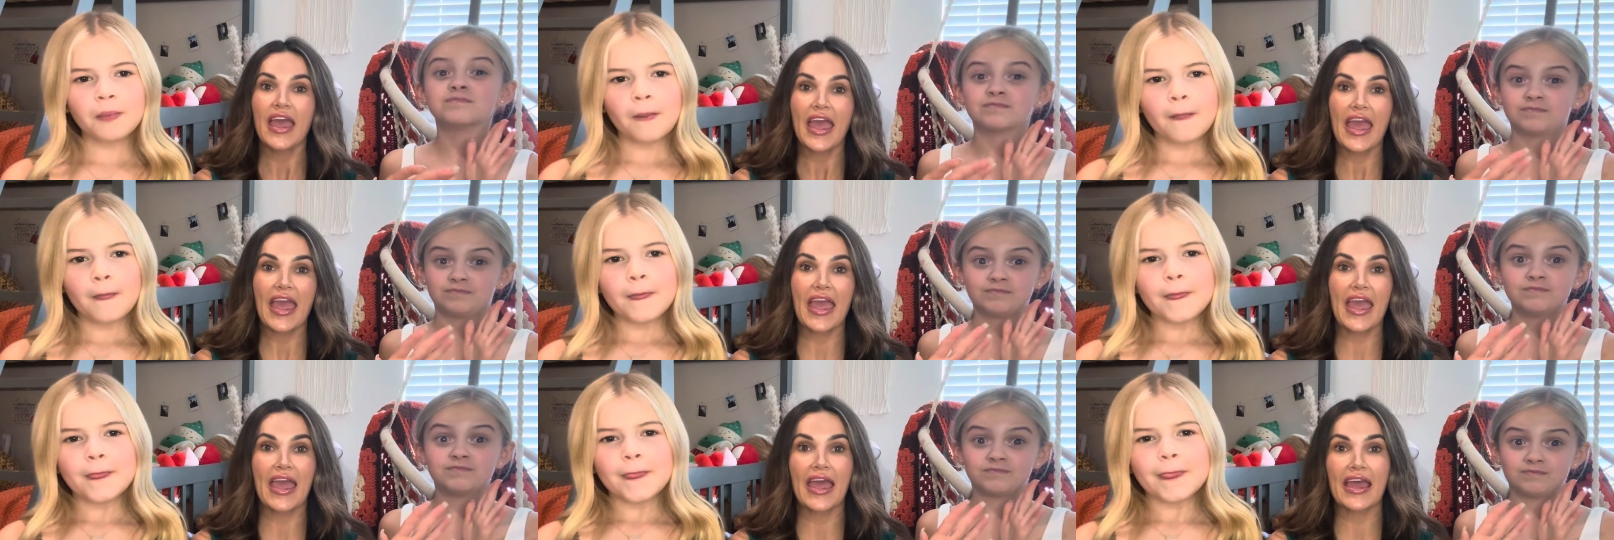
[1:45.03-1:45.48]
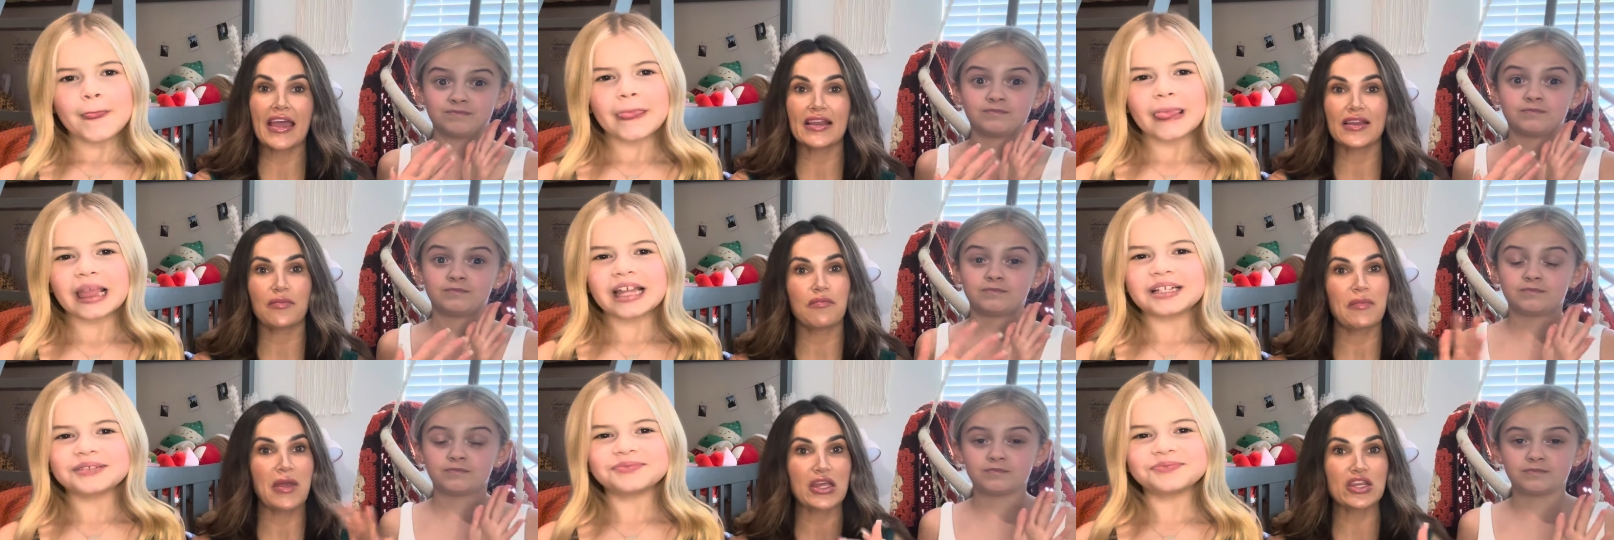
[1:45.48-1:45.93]

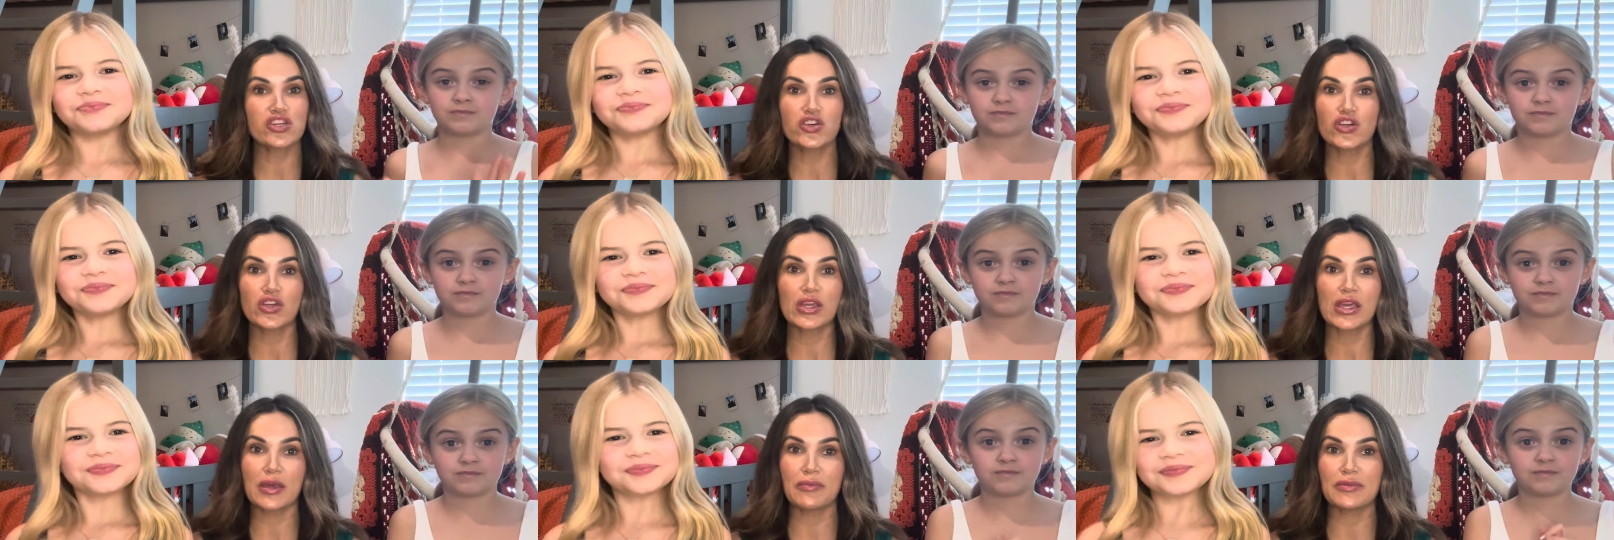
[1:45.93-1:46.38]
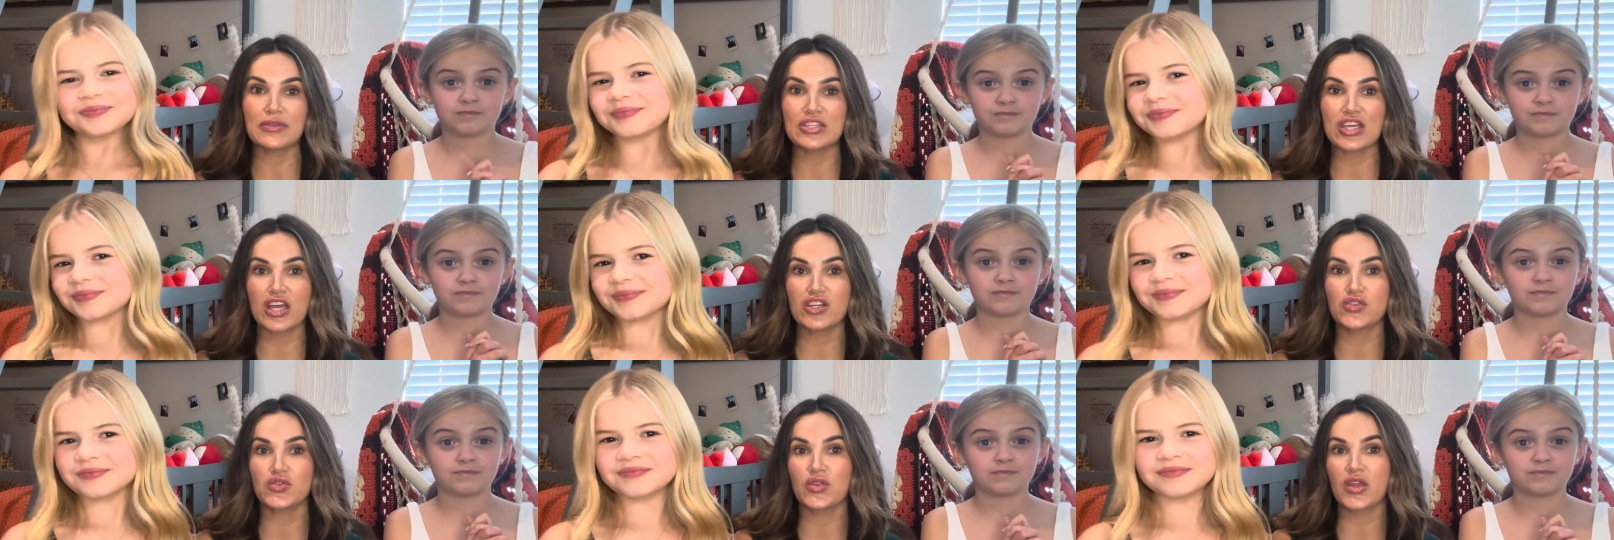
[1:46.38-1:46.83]
Speaker 1: And make sure you keep
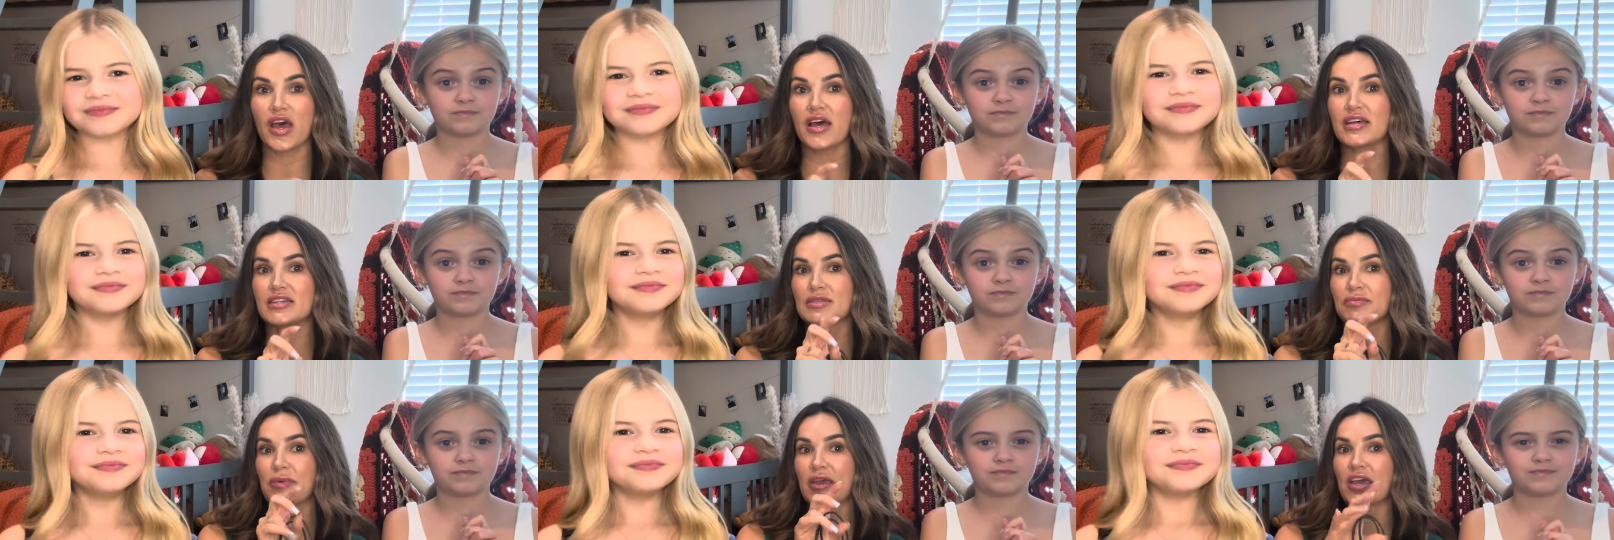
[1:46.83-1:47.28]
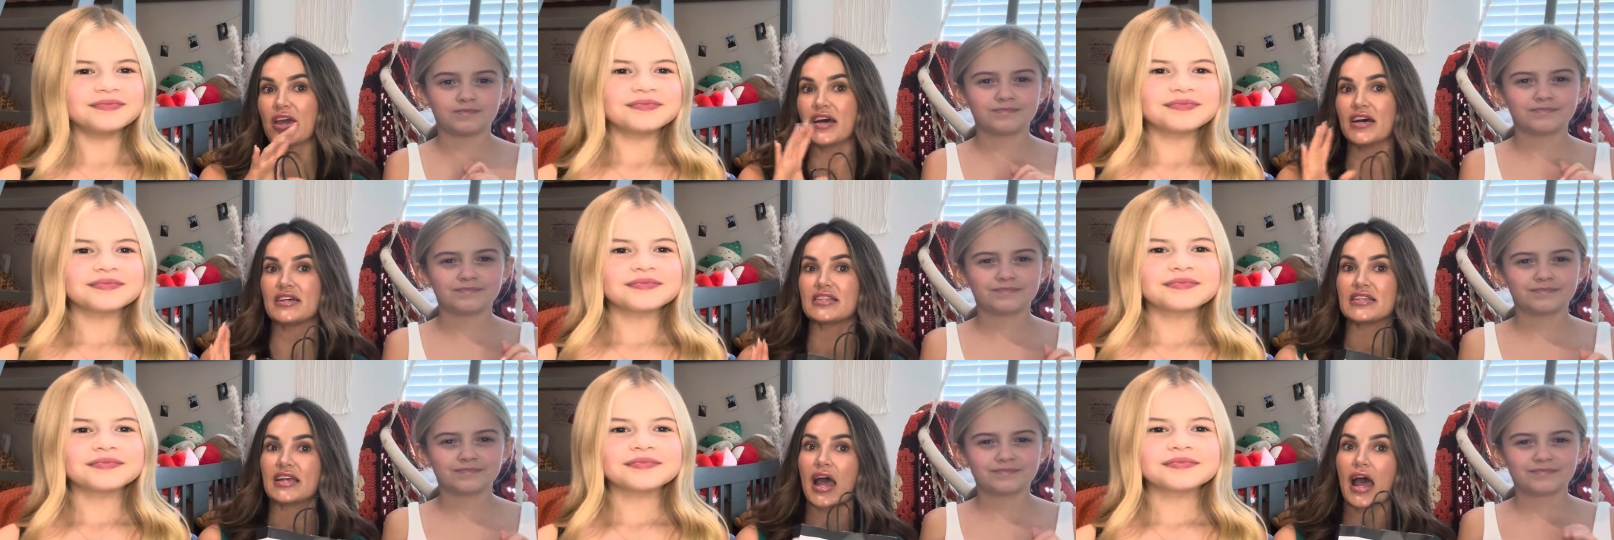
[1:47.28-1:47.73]
in touch with us
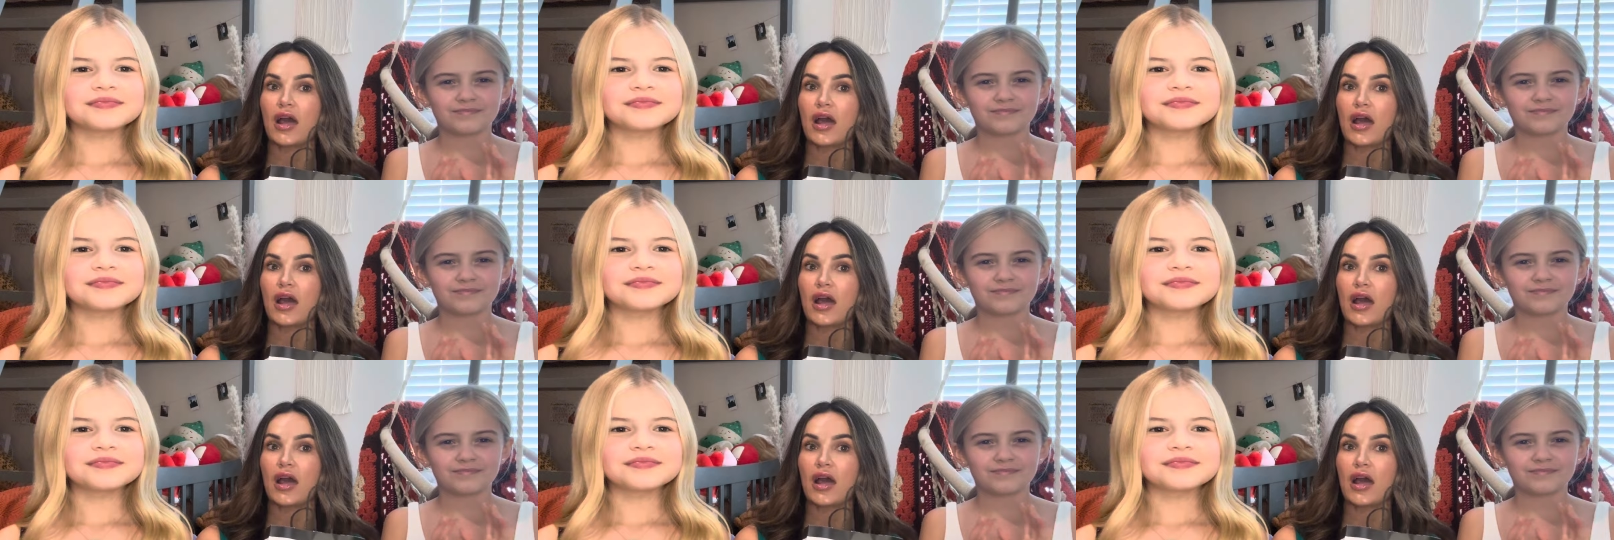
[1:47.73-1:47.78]
because